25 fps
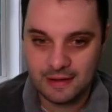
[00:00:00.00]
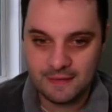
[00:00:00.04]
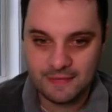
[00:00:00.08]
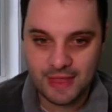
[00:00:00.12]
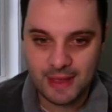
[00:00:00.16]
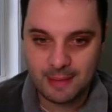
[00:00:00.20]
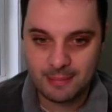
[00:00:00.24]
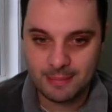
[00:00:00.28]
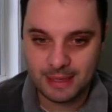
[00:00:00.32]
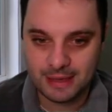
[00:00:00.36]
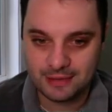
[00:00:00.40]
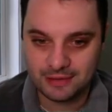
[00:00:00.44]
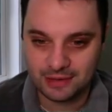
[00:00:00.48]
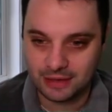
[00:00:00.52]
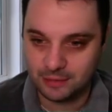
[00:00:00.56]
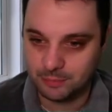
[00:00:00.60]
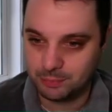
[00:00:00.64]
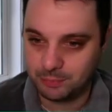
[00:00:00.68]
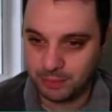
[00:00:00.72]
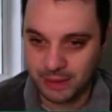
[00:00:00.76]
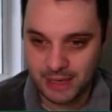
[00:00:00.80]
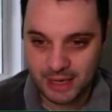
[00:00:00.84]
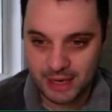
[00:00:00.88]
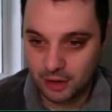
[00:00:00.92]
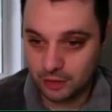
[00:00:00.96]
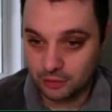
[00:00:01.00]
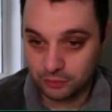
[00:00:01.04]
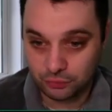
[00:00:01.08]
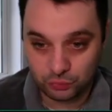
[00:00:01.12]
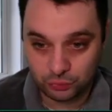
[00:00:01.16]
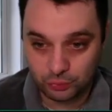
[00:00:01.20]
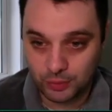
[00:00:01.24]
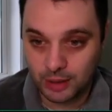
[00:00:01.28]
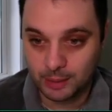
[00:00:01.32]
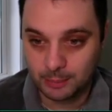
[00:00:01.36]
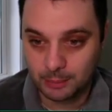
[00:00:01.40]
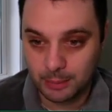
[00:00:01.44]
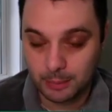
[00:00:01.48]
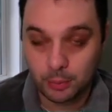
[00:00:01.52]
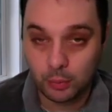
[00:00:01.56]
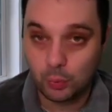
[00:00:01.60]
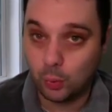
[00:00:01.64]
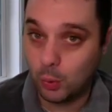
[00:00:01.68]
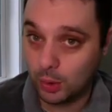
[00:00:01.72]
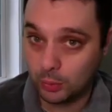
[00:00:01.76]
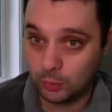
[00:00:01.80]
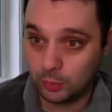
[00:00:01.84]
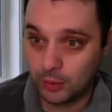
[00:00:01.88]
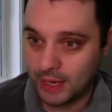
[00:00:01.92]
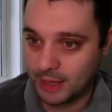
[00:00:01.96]
That means I could play our straight up number
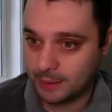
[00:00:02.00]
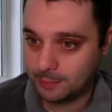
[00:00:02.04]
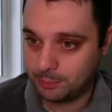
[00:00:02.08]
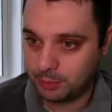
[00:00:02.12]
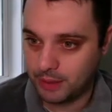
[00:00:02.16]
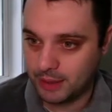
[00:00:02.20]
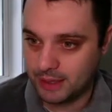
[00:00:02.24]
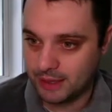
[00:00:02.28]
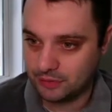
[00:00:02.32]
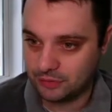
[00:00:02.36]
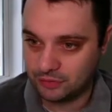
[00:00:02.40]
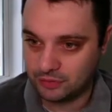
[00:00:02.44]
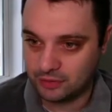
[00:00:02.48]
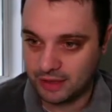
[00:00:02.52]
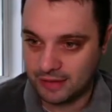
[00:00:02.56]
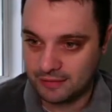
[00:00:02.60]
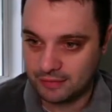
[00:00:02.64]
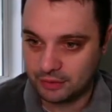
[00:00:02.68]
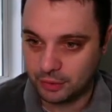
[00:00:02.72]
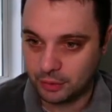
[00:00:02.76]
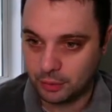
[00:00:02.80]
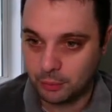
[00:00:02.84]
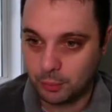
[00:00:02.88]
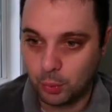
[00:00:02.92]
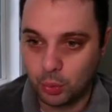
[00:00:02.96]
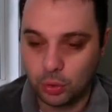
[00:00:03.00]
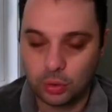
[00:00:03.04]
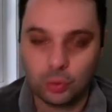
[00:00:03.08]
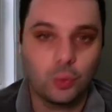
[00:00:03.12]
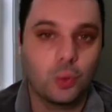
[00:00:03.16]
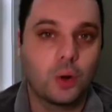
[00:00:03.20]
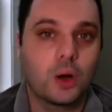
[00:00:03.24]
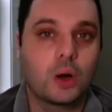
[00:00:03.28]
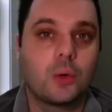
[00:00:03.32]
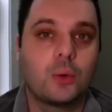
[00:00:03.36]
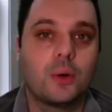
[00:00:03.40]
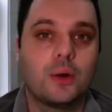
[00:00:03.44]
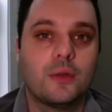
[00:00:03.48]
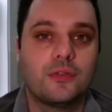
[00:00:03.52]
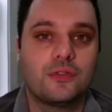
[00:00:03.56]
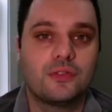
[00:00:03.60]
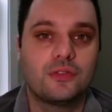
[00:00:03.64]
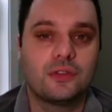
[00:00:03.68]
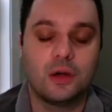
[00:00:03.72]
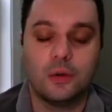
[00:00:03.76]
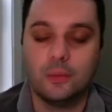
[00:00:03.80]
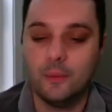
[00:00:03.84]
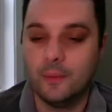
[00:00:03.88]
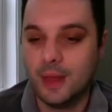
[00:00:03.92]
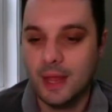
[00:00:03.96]
one ranked play and still have a little more to work with.
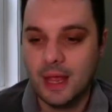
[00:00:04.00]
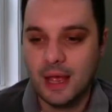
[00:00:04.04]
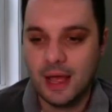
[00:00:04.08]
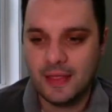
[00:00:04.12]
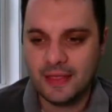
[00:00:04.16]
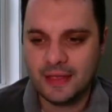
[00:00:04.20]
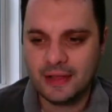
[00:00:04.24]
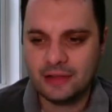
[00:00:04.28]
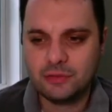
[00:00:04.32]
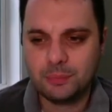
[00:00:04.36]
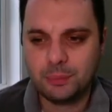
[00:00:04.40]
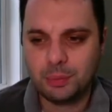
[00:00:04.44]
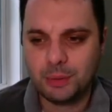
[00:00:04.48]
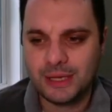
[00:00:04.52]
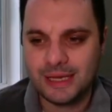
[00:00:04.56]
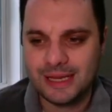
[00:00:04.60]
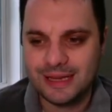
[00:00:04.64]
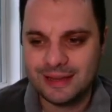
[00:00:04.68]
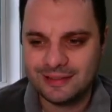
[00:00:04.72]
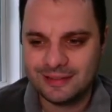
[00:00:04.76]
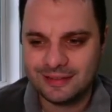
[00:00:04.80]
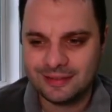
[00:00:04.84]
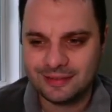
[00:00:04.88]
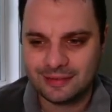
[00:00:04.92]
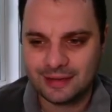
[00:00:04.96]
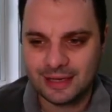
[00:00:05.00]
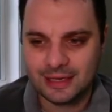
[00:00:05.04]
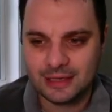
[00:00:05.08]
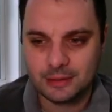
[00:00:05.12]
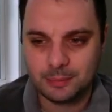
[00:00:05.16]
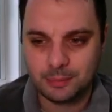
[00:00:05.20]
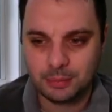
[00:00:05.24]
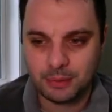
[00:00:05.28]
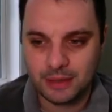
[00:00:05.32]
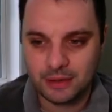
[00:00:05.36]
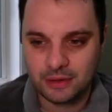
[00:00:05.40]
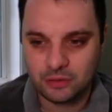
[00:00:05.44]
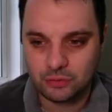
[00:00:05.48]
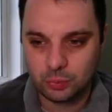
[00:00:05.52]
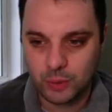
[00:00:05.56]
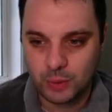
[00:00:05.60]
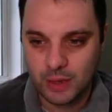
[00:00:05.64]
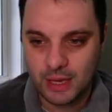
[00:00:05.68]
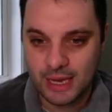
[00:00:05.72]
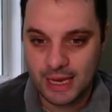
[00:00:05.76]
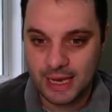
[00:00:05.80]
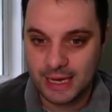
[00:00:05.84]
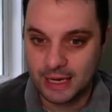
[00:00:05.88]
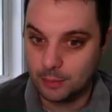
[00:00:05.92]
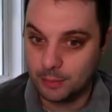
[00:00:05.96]
So I think it's a pretty easy slate to play this
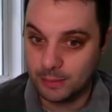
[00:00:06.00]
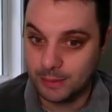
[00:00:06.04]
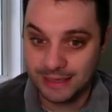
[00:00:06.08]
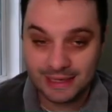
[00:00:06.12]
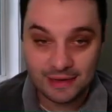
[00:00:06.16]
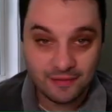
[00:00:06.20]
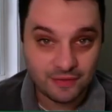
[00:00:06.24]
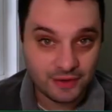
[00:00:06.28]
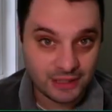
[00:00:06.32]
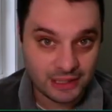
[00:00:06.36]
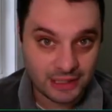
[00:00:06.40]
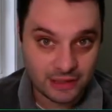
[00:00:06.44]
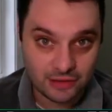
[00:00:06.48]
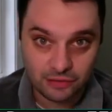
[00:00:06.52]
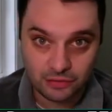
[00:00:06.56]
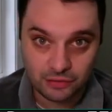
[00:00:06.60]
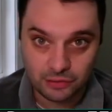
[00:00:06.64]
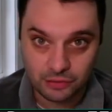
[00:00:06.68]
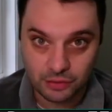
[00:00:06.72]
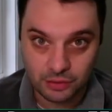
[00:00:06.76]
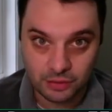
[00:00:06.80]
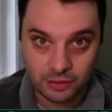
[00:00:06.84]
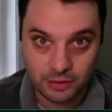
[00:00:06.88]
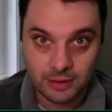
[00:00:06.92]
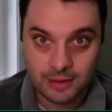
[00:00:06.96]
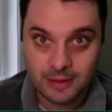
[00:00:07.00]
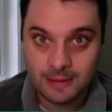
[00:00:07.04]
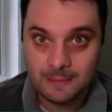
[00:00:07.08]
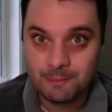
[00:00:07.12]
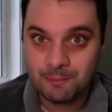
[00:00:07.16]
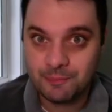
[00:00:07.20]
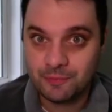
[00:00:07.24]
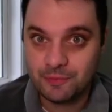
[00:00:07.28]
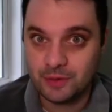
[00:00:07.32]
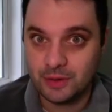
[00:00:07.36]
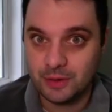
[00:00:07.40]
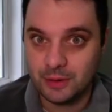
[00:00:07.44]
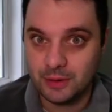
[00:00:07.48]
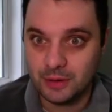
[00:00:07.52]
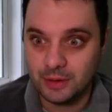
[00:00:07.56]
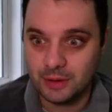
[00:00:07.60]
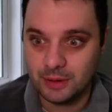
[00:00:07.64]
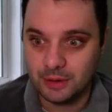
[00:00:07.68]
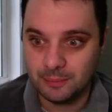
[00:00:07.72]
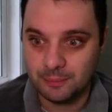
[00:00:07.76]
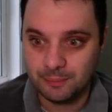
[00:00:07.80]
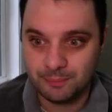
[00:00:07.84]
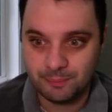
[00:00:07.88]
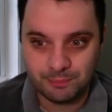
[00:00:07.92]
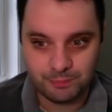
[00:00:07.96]
way, and it'll be even easier
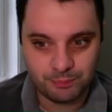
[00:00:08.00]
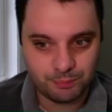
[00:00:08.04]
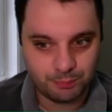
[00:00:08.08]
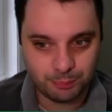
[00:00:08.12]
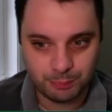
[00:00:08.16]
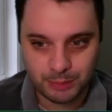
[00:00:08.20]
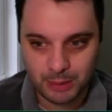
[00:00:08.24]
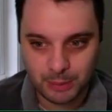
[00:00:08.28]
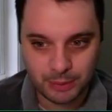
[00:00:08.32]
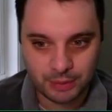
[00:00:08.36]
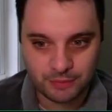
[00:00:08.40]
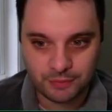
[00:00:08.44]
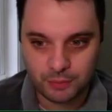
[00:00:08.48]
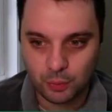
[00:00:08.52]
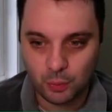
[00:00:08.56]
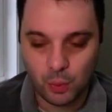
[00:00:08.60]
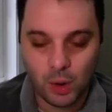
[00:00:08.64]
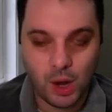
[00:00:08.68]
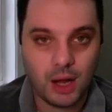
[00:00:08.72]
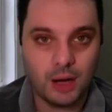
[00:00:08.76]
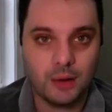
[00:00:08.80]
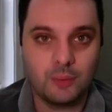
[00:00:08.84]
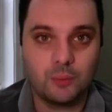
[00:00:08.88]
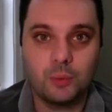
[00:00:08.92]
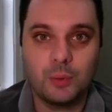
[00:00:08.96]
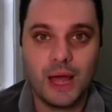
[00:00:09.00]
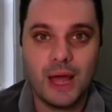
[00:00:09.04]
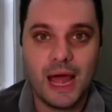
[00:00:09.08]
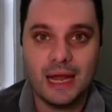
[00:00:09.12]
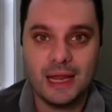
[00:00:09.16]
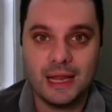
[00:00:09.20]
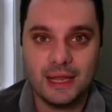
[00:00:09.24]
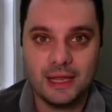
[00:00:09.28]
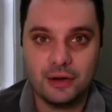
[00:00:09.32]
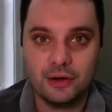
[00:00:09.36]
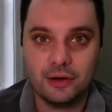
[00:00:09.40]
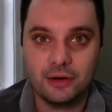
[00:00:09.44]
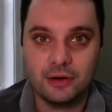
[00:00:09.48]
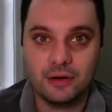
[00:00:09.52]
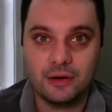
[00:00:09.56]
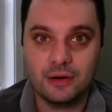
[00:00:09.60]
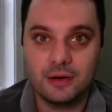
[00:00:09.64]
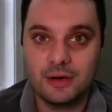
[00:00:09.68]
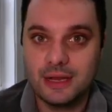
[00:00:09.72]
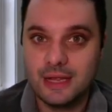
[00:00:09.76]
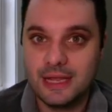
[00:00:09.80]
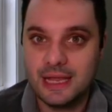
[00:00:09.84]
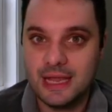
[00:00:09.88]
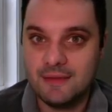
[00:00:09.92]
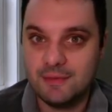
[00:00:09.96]
to play whatever you want at hitter
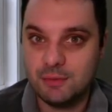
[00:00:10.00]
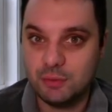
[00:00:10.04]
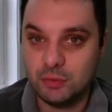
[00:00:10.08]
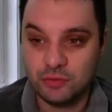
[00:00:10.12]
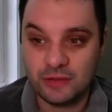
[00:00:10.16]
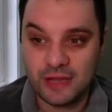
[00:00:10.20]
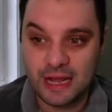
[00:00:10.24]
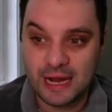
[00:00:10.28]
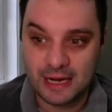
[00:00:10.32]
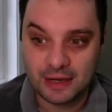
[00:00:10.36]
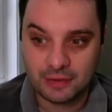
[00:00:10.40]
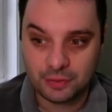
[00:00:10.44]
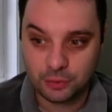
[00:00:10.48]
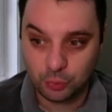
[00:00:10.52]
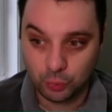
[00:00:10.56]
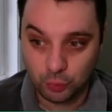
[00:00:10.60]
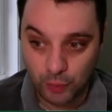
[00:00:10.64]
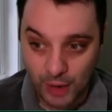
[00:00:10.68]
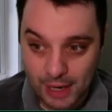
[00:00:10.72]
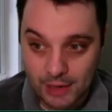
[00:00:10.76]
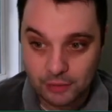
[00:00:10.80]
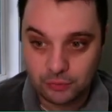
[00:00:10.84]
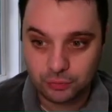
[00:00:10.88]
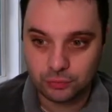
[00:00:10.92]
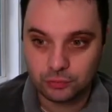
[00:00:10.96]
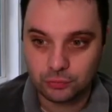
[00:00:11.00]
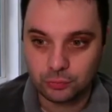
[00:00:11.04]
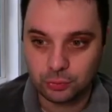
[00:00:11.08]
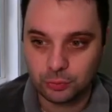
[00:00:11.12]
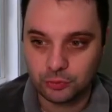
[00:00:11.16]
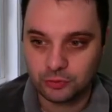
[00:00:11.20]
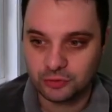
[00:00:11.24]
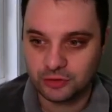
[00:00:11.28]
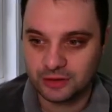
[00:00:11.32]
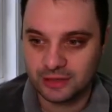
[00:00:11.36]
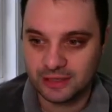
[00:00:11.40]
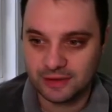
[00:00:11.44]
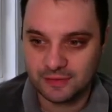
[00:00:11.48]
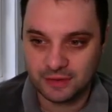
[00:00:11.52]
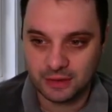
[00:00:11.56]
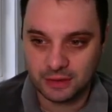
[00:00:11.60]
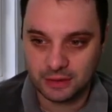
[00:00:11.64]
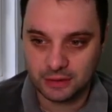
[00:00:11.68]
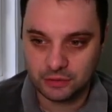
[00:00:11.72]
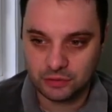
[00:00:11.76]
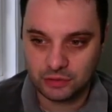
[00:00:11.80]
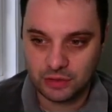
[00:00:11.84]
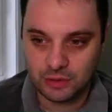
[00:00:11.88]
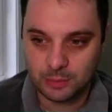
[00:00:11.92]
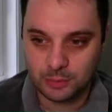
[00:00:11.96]
if you stack the Rangers, who are
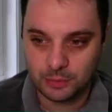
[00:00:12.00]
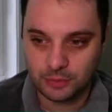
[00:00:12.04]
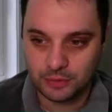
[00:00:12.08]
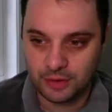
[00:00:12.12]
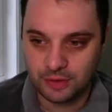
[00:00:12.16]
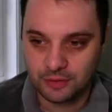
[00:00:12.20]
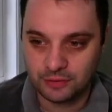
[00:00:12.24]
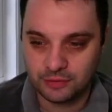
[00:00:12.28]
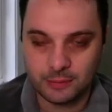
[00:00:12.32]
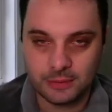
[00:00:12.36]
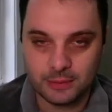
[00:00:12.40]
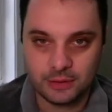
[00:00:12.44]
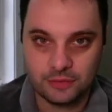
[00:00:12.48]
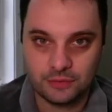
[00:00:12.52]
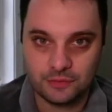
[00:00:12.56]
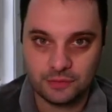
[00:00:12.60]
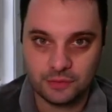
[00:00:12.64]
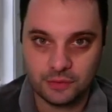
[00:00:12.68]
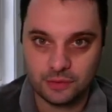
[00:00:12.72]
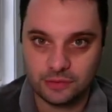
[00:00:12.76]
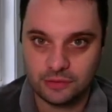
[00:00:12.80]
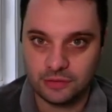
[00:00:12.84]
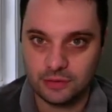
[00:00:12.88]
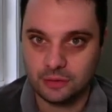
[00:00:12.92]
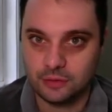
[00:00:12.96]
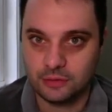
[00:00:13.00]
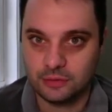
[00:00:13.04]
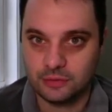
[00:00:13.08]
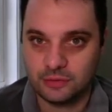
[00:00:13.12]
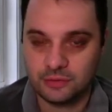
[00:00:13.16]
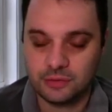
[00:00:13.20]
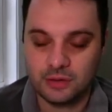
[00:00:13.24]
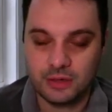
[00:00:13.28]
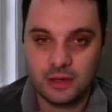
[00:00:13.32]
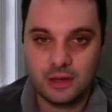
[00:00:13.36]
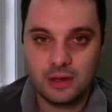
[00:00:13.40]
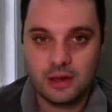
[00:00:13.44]
significantly cheaper than some of these Phillies hitters.